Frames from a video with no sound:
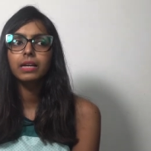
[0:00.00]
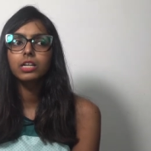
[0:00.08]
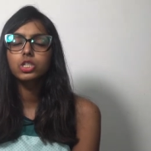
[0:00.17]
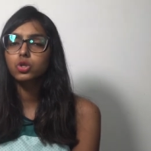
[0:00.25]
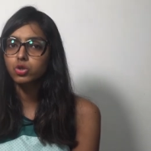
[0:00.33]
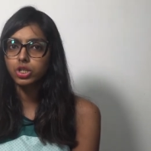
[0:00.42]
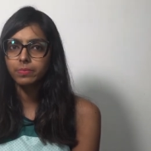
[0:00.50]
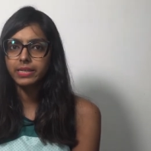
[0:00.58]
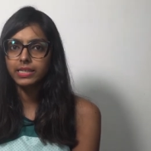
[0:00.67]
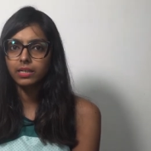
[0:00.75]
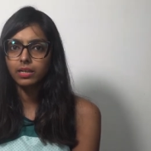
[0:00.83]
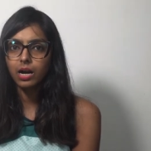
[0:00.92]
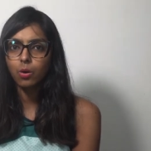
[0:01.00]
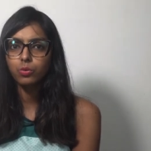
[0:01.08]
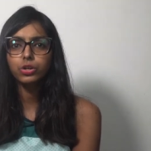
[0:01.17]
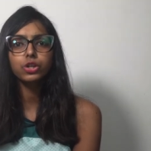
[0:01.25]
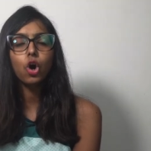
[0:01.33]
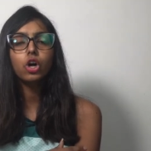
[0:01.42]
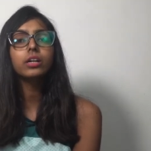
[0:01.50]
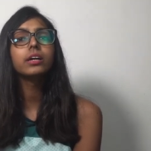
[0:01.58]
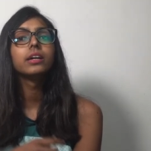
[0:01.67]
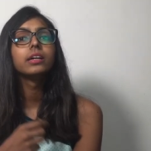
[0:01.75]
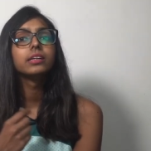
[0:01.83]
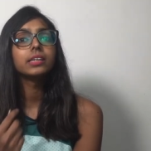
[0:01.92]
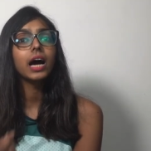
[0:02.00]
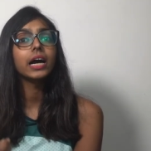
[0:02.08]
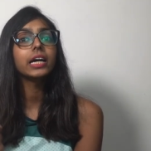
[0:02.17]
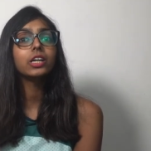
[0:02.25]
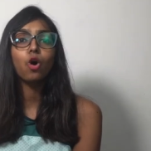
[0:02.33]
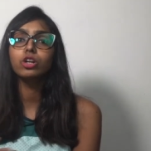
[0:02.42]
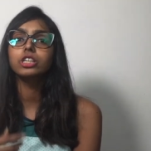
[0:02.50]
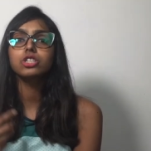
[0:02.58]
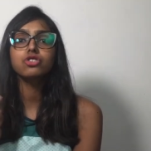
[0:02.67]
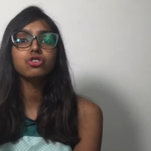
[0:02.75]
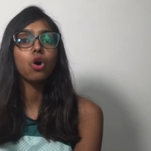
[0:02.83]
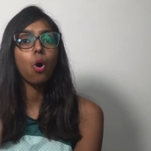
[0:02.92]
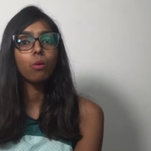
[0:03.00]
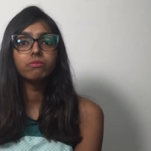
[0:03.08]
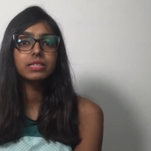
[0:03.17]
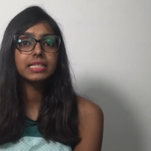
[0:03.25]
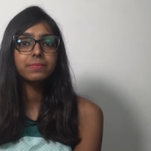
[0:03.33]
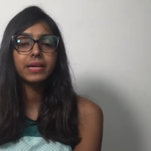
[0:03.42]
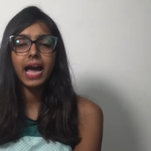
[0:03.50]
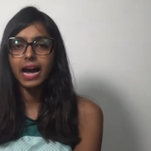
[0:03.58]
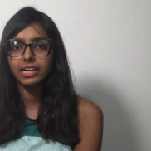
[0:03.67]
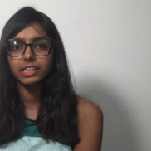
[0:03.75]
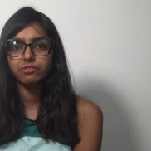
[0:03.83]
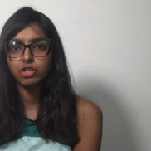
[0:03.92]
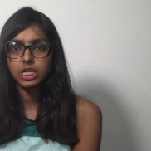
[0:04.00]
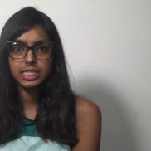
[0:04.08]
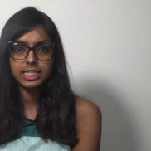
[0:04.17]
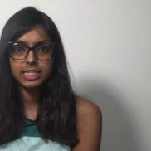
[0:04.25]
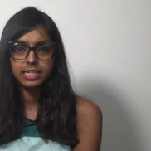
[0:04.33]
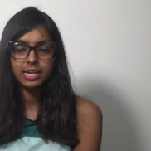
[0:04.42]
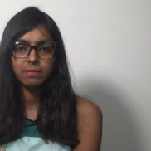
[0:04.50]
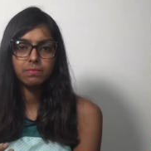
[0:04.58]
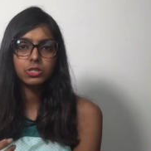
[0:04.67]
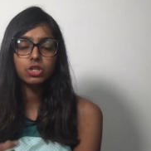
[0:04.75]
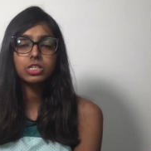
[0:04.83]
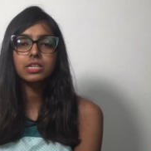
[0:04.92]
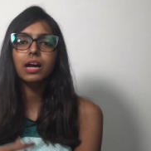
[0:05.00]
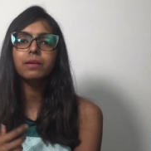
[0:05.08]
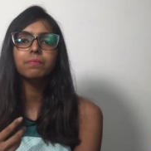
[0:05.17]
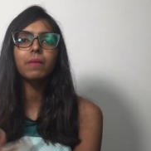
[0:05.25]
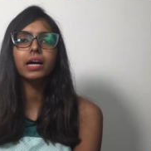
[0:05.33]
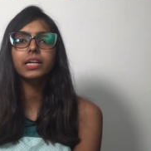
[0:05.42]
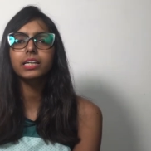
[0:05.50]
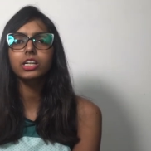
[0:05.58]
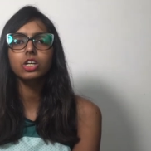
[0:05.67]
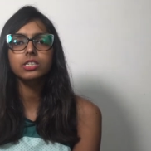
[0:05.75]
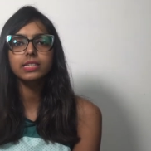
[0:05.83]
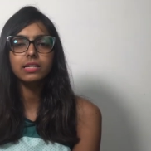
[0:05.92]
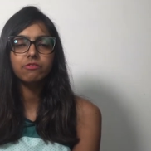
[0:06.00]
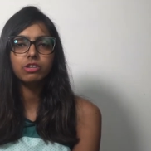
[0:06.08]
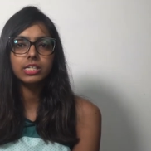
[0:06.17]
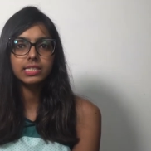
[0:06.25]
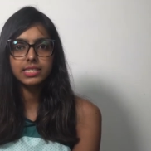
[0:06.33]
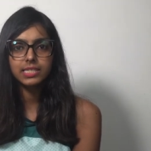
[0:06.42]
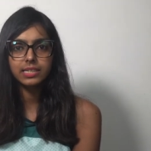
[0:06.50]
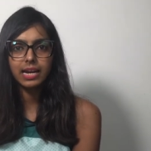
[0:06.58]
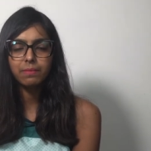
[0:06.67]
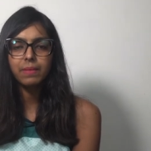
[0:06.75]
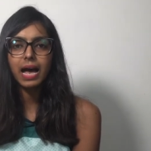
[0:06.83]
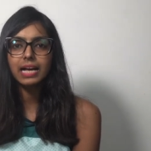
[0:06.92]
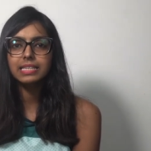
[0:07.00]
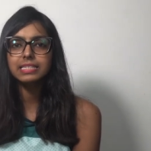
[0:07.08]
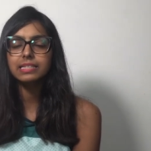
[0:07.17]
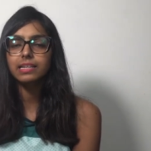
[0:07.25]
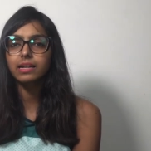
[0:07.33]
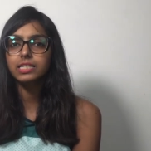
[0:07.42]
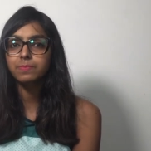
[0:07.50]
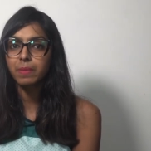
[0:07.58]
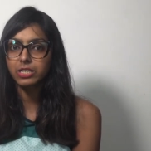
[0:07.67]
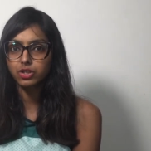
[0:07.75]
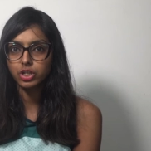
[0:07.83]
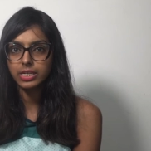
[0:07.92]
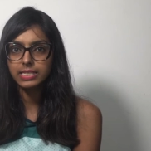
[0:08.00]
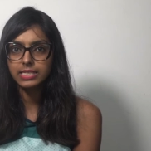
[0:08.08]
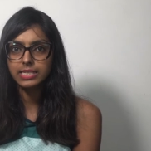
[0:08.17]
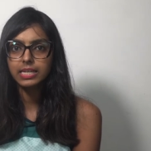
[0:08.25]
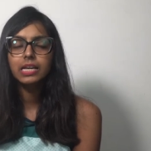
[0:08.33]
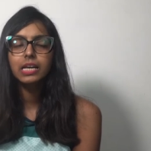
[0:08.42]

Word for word: social media account, your target audience should obviously be active on Instagram. So, start marketing yourself on Instagram as a specialist.